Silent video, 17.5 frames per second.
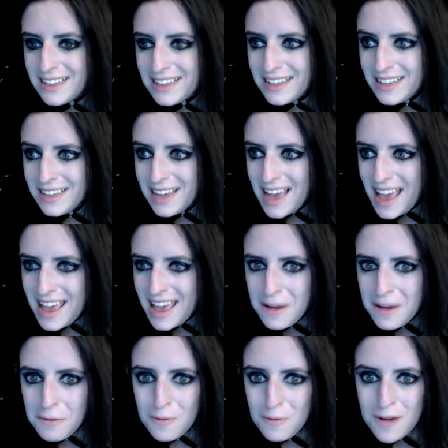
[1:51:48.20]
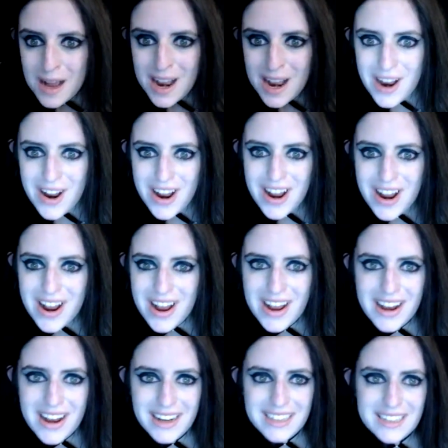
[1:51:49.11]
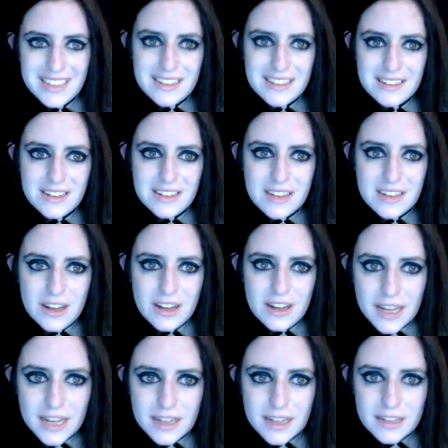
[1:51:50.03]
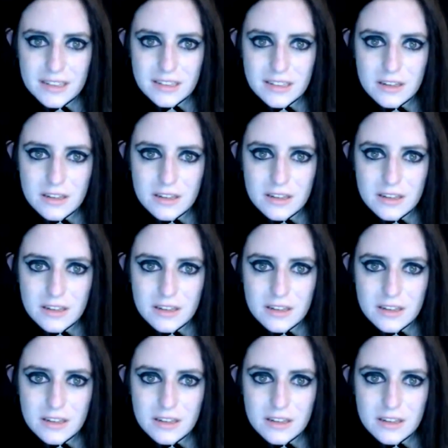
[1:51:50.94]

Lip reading: It worked. Okay, so